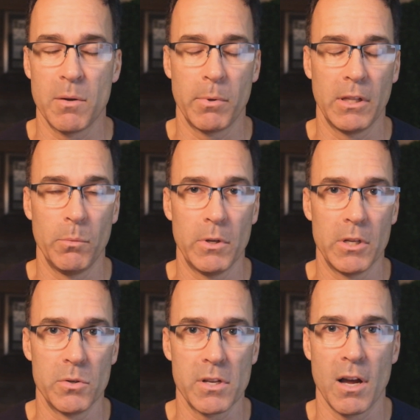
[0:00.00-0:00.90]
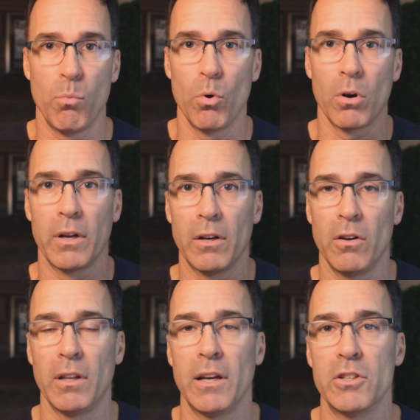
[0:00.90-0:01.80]
Typically we use Upwork and
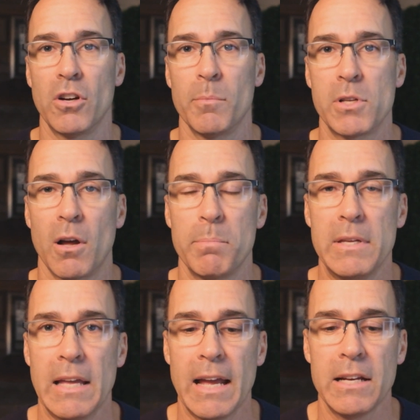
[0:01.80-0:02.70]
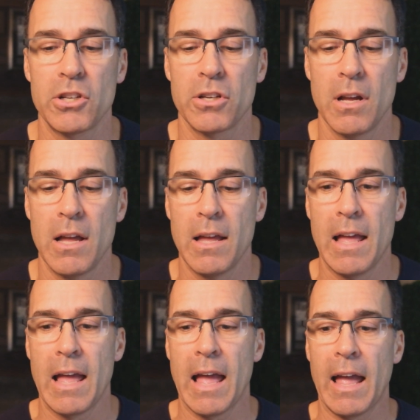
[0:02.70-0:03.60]
onlinejobs.ph.
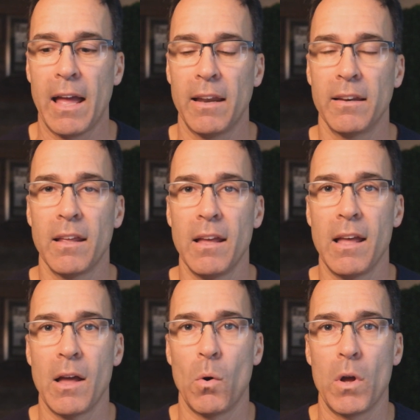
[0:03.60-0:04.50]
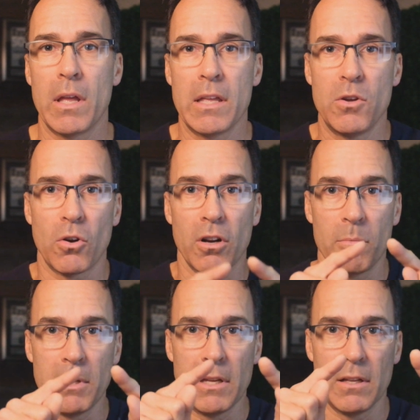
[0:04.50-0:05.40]
And you're going
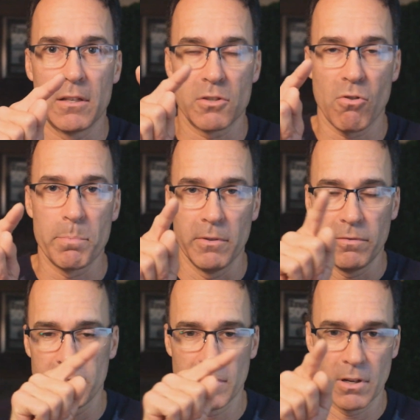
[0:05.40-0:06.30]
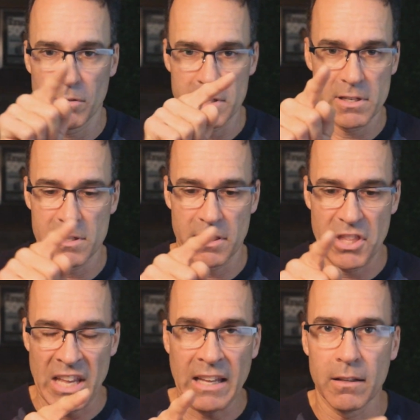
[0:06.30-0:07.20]
to be descriptive. This is the
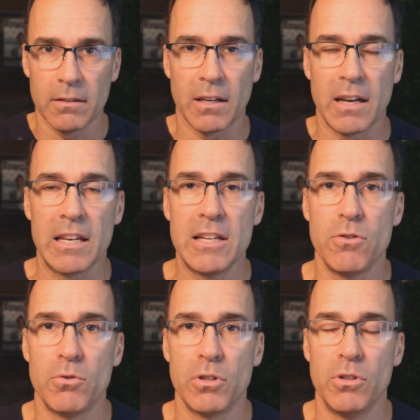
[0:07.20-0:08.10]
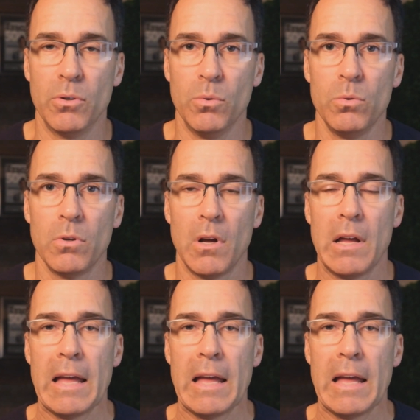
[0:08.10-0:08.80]
thing that I need you to do.